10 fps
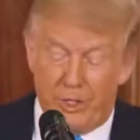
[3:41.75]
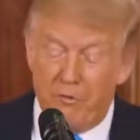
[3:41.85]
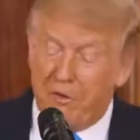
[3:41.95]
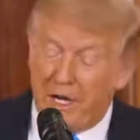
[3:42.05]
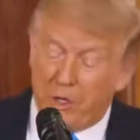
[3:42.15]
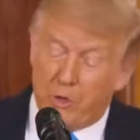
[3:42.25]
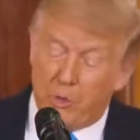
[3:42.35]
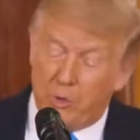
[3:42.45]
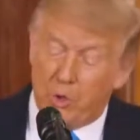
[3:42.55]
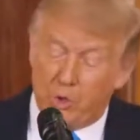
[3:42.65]
You followed
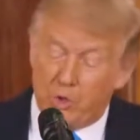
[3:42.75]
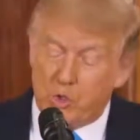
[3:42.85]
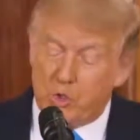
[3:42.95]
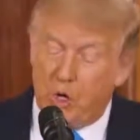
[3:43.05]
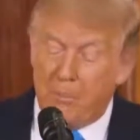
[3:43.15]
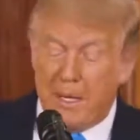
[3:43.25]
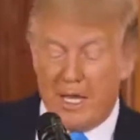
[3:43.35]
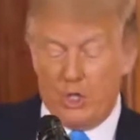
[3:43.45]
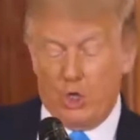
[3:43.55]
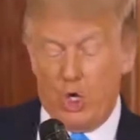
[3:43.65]
the rules, you
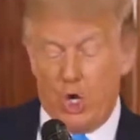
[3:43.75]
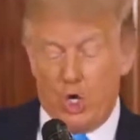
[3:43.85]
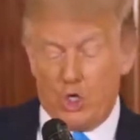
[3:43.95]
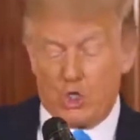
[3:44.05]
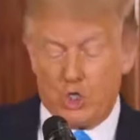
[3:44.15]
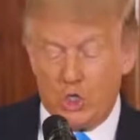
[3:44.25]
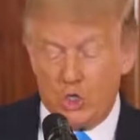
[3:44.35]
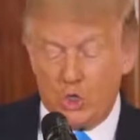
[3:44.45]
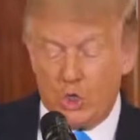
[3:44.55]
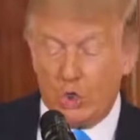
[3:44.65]
obeyed the laws,
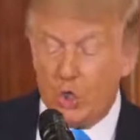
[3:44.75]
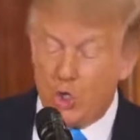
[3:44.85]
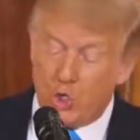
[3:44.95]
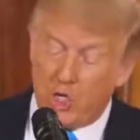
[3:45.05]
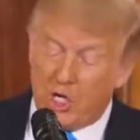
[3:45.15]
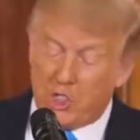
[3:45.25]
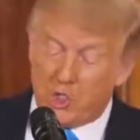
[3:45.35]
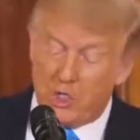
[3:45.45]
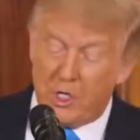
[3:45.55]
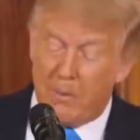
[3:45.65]
you learned your
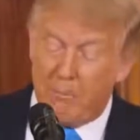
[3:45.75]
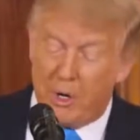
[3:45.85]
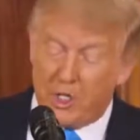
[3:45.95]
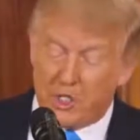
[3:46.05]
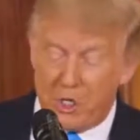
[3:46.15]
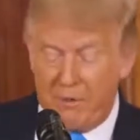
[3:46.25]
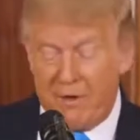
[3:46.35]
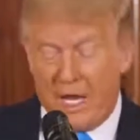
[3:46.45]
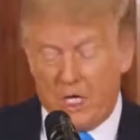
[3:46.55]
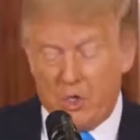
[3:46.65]
history, embraced our
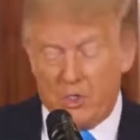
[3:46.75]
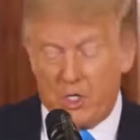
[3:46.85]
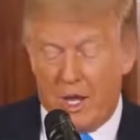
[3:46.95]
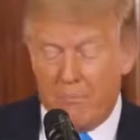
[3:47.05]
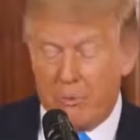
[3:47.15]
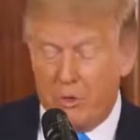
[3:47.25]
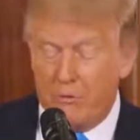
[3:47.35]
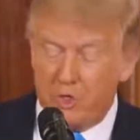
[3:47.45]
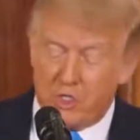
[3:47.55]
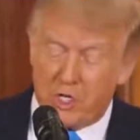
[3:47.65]
values, and
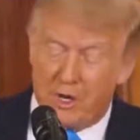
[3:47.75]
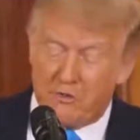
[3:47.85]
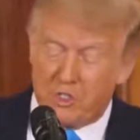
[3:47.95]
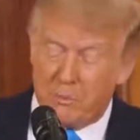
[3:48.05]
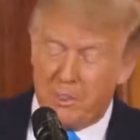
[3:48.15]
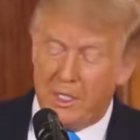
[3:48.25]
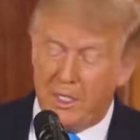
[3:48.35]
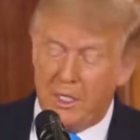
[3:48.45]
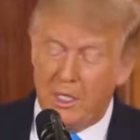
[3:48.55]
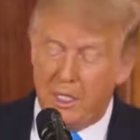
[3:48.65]
proved yourselves to
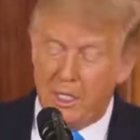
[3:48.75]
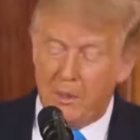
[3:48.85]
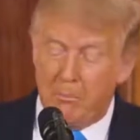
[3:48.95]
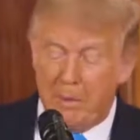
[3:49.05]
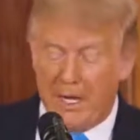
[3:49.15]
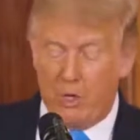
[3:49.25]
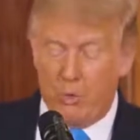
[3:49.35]
be men